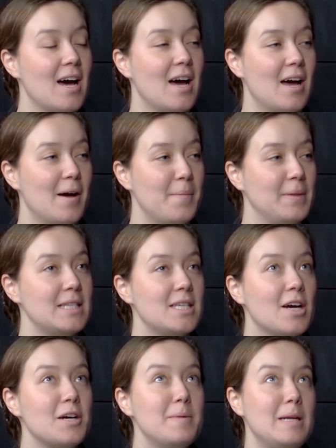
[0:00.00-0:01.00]
Let's
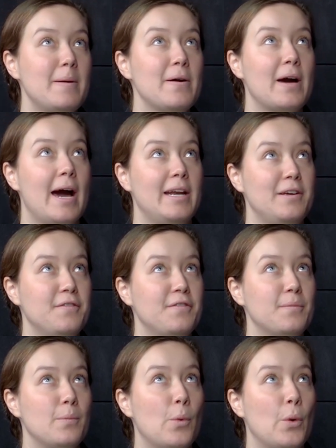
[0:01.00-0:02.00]
talk a bit about kind
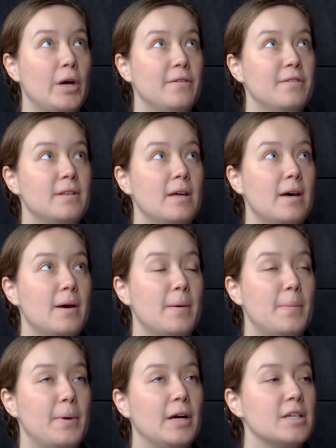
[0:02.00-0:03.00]
of more of
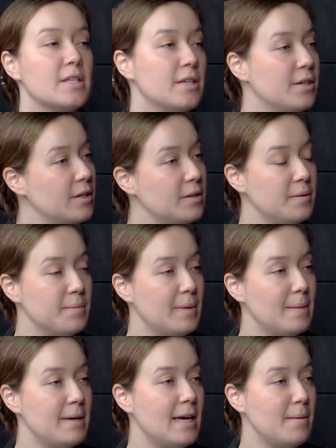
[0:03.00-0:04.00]
the personal
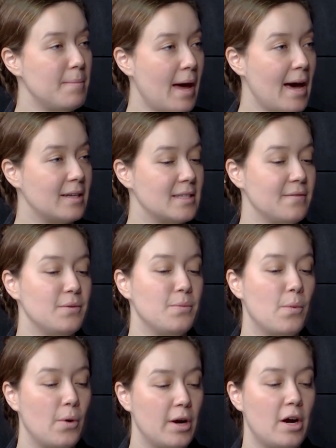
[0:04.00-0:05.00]
maybe impacts of the
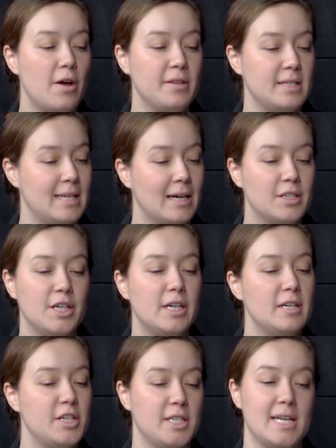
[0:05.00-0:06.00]
war on the
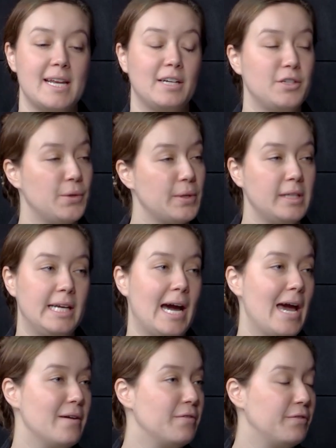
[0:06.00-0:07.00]
sector? Just anecdotally, I have